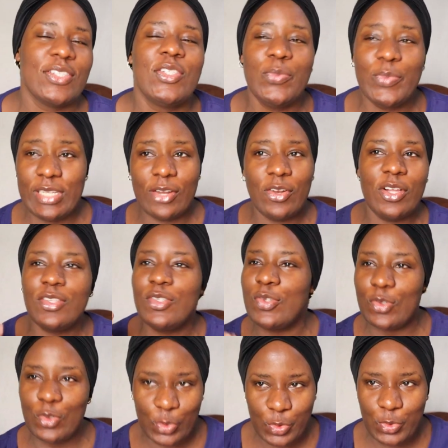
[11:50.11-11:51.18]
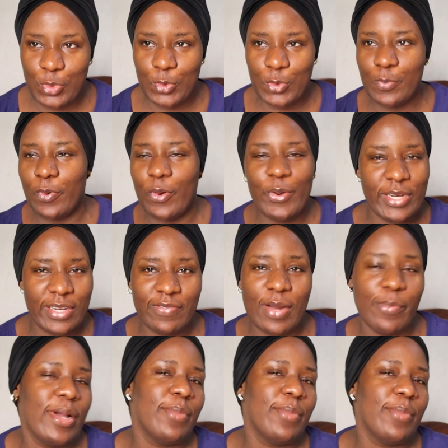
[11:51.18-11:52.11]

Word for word: Social media, not YouTube or whatever,